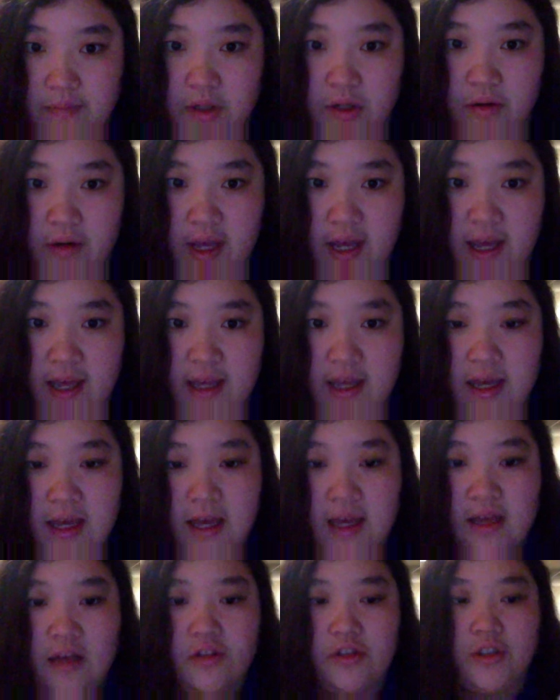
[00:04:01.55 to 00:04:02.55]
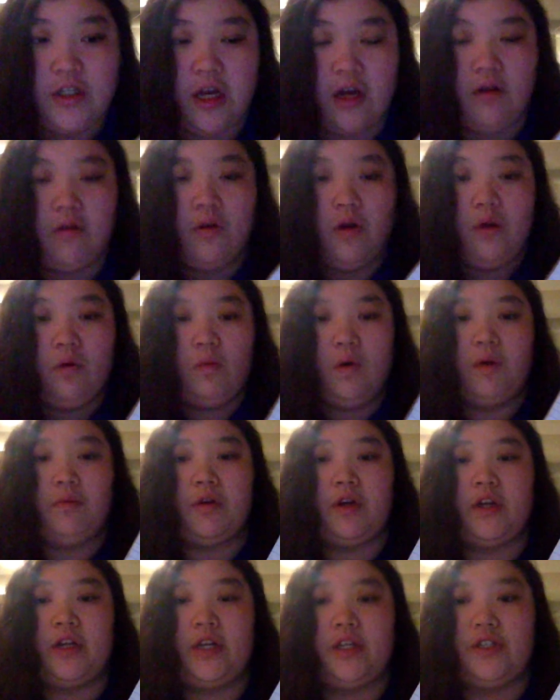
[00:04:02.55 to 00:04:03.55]
Okay? So what
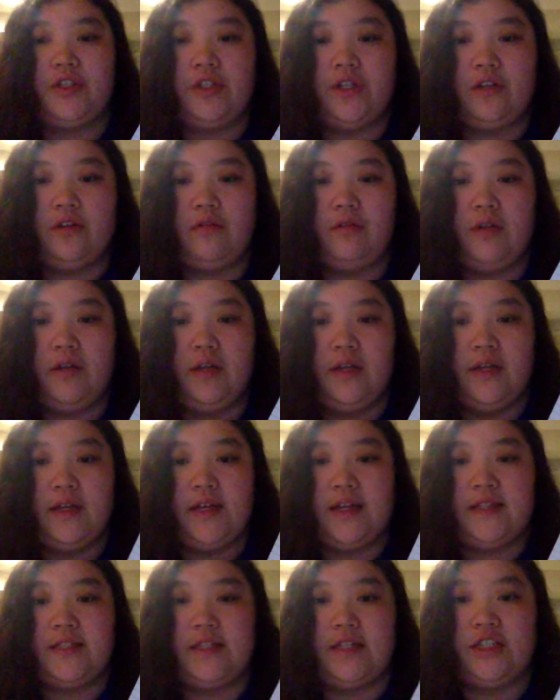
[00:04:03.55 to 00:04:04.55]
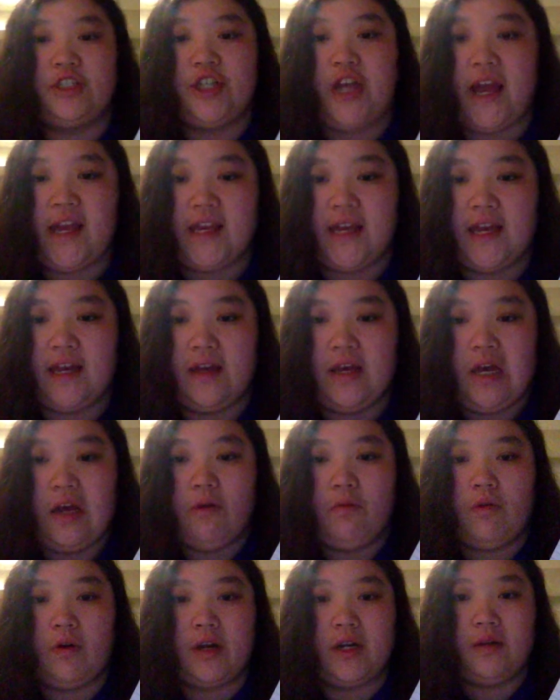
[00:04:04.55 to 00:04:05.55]
we're going to do is to check it,
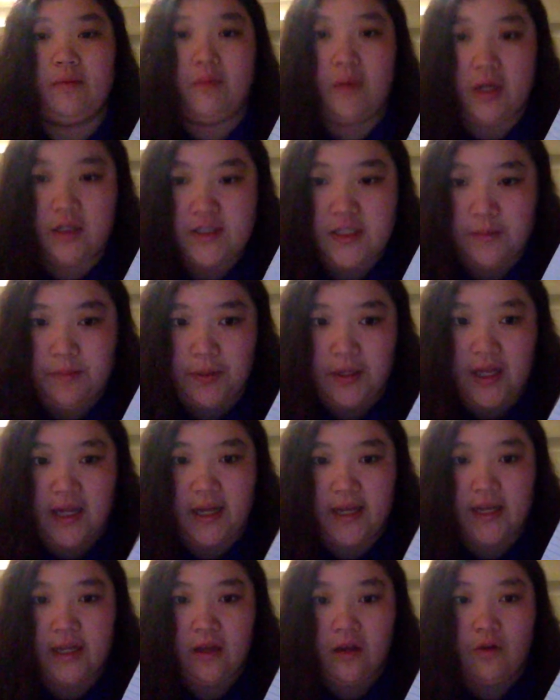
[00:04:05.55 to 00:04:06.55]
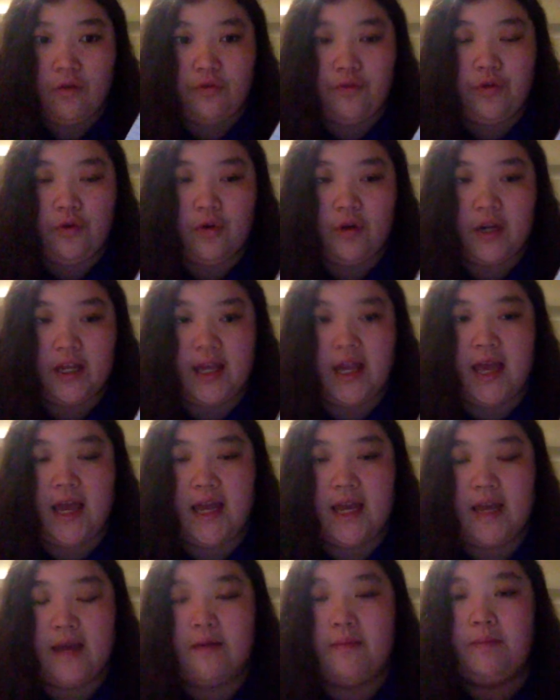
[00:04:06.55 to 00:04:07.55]
we're going to multiply
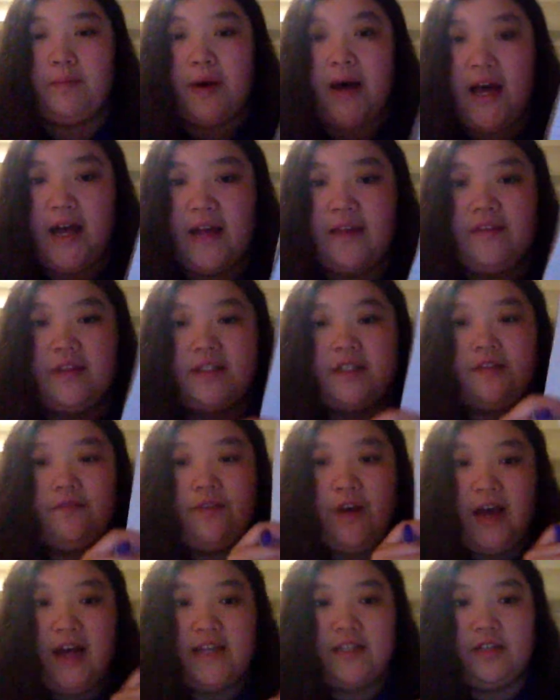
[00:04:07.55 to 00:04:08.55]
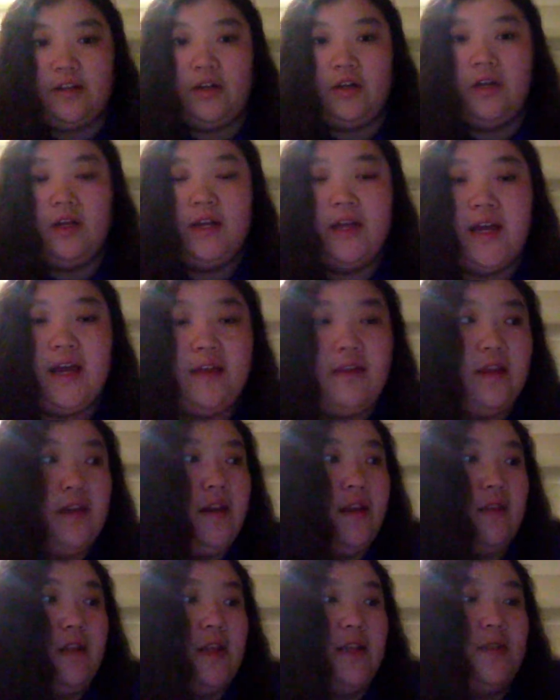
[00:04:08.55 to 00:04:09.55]
48 by the divisor. And then
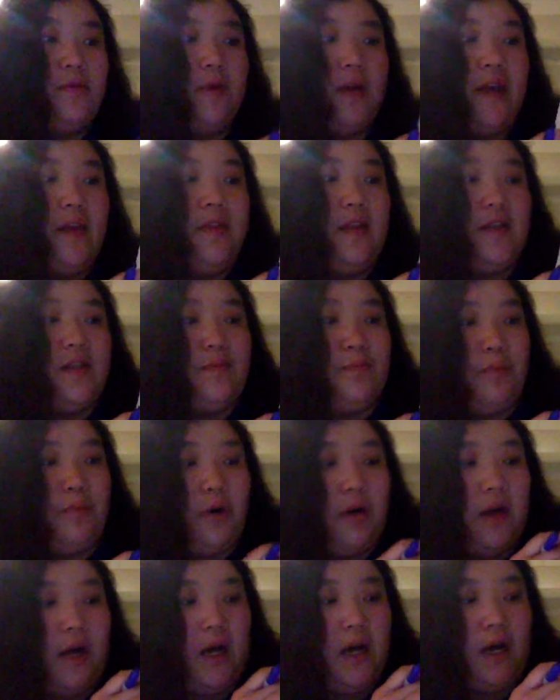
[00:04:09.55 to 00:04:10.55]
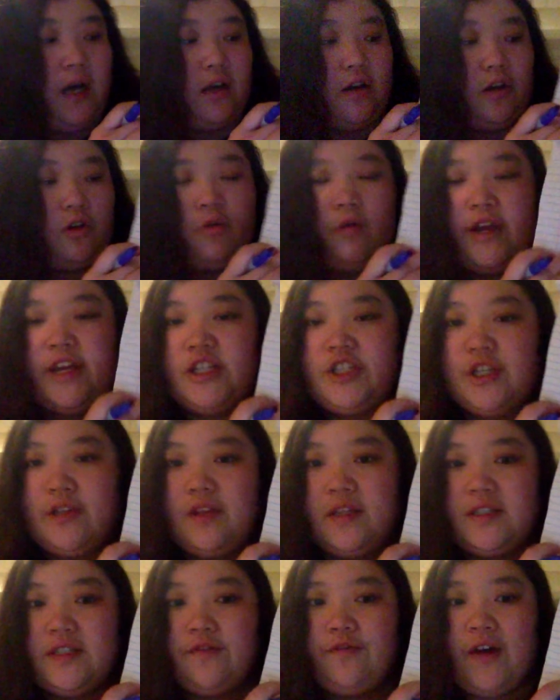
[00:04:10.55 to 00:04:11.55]
in this equation,
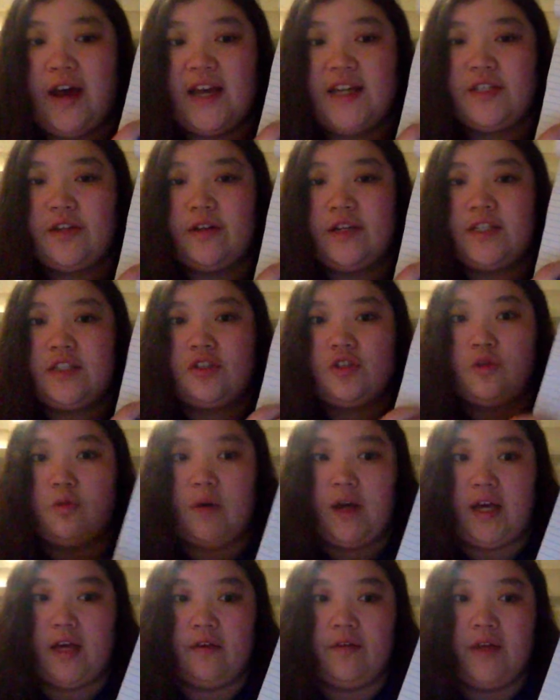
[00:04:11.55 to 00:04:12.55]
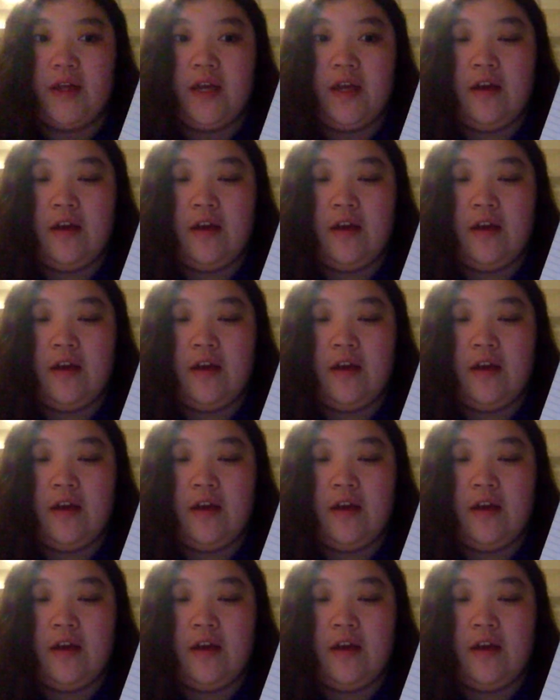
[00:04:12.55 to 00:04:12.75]
the divisor is 12.